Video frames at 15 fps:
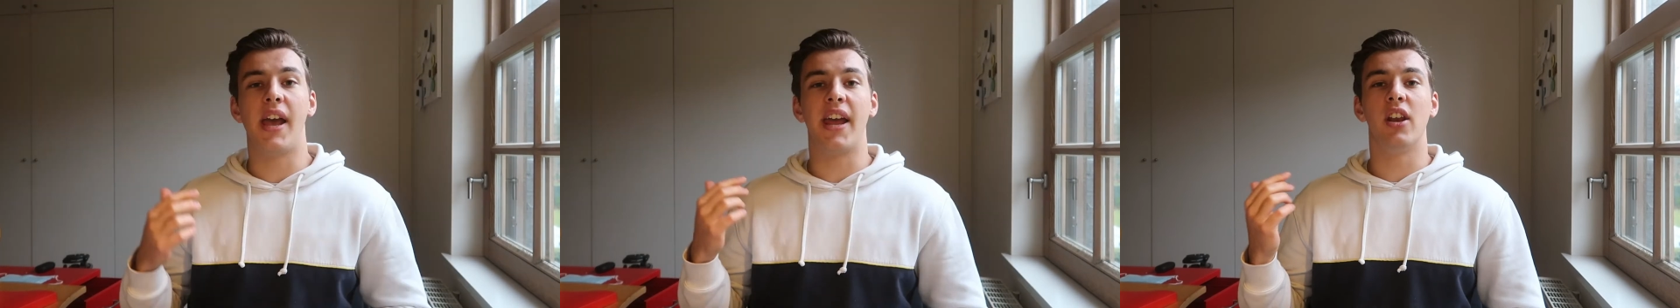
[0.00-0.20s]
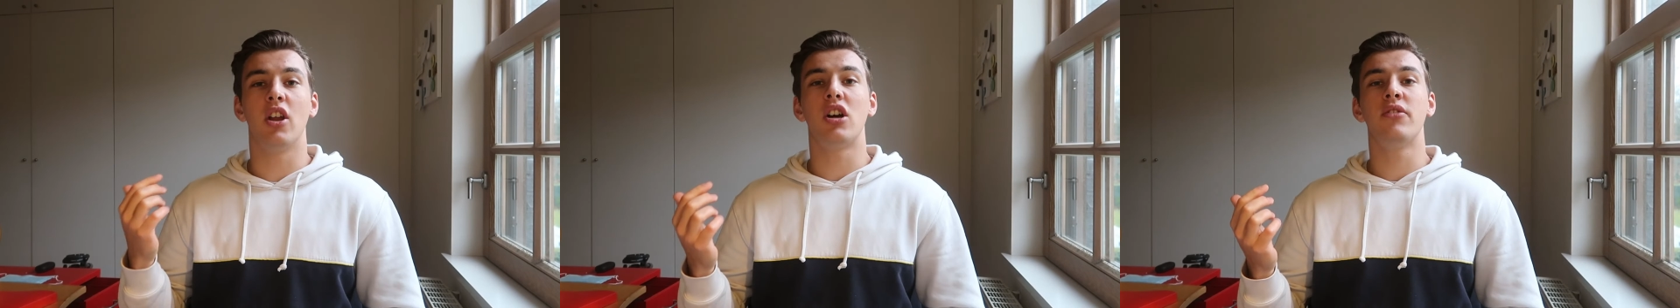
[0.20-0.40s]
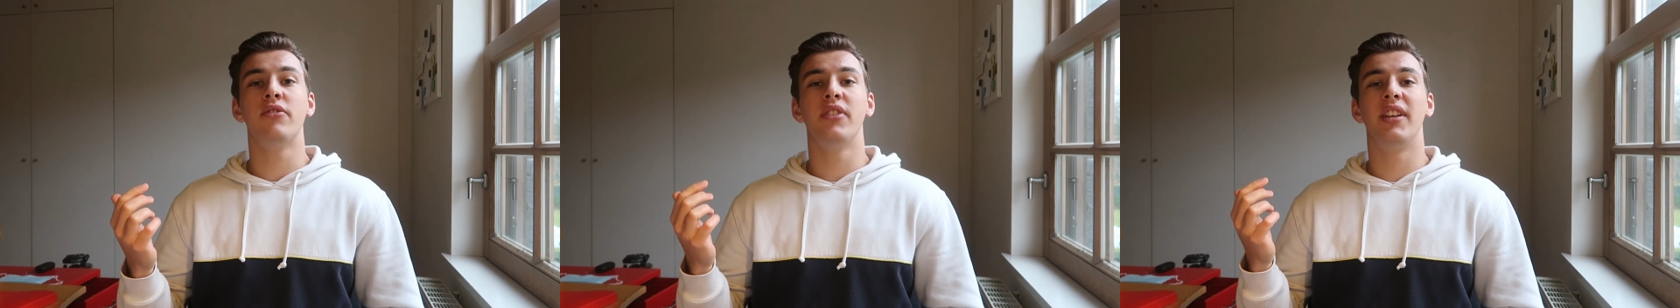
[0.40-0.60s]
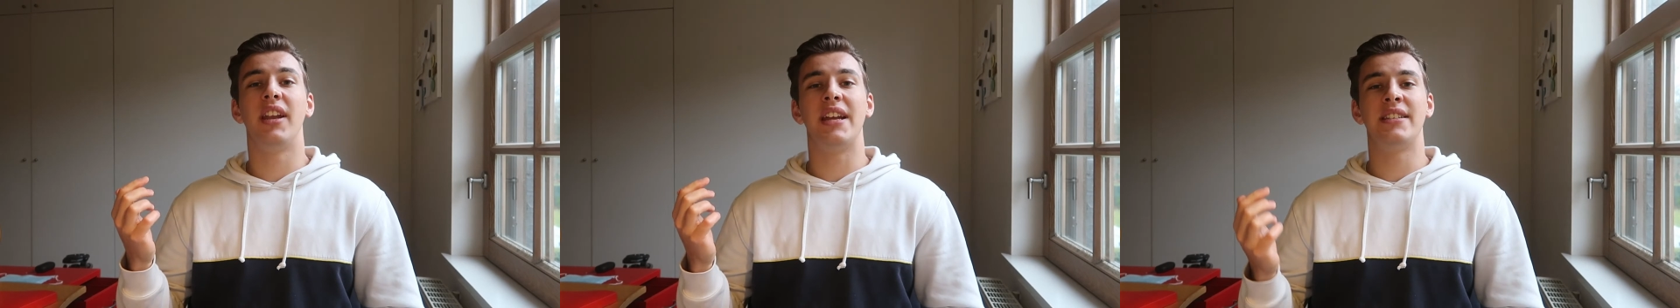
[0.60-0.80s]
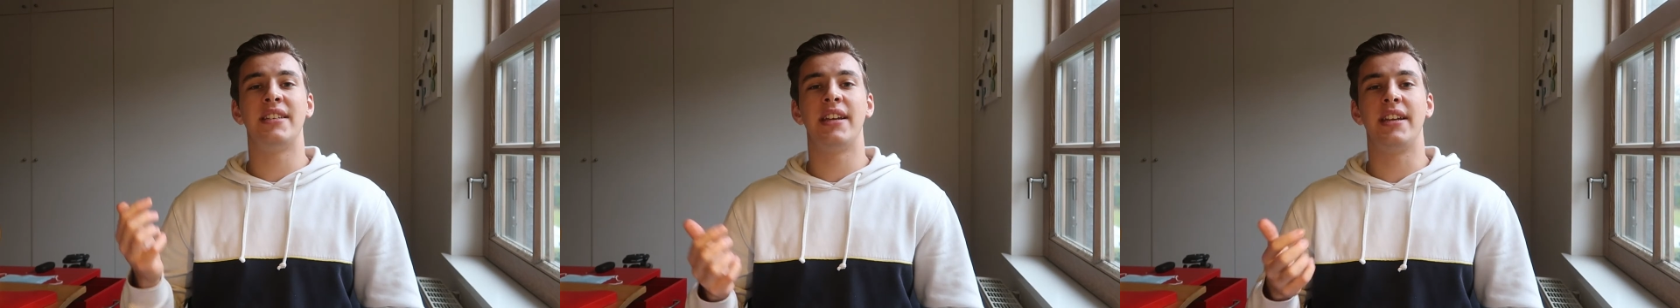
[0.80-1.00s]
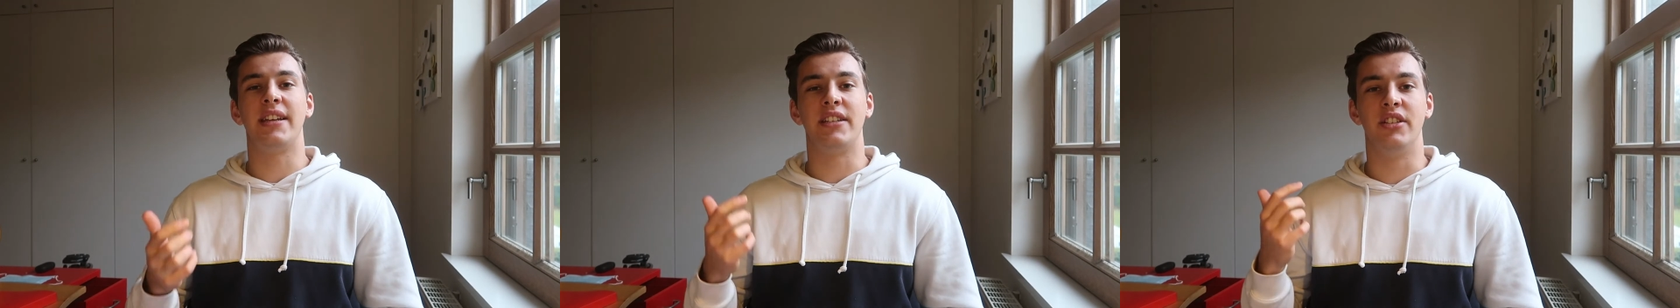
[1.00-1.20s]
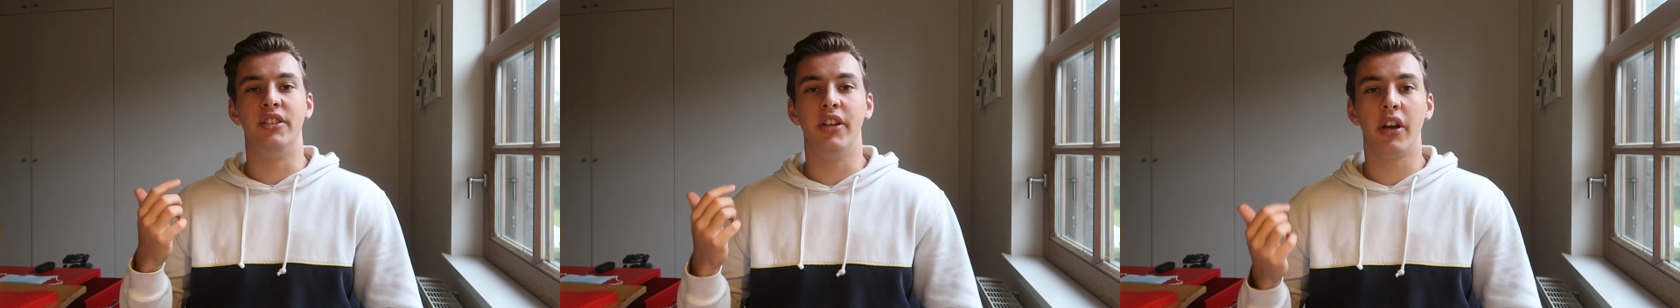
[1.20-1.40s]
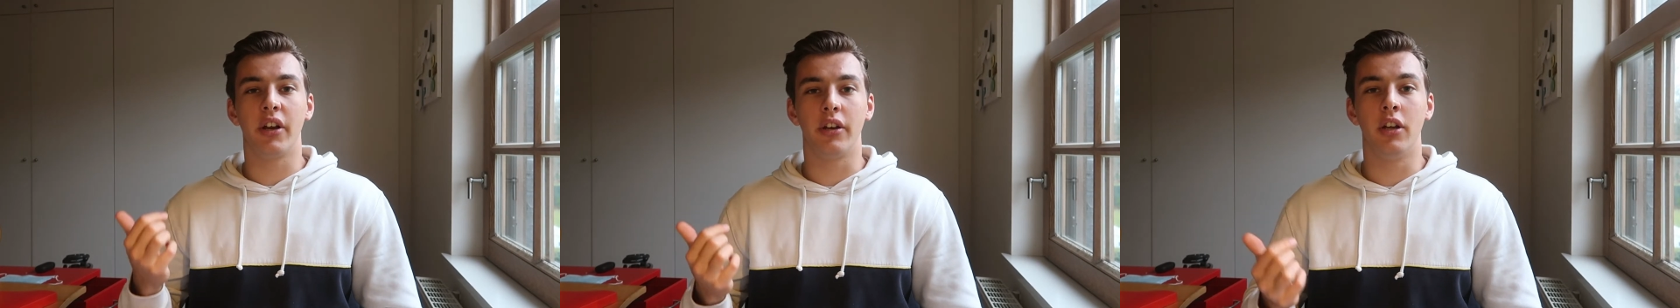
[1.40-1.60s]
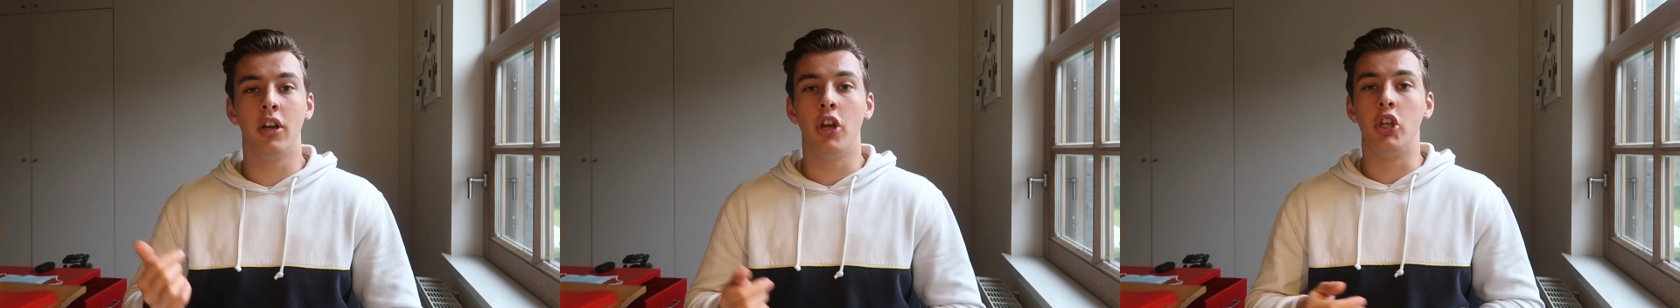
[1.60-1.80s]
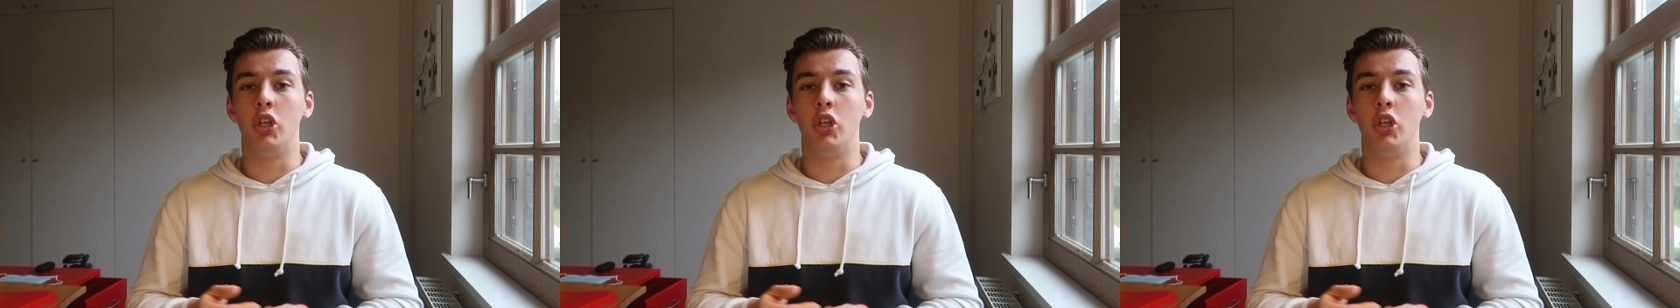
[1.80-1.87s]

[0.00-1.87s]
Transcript: And after that set is done,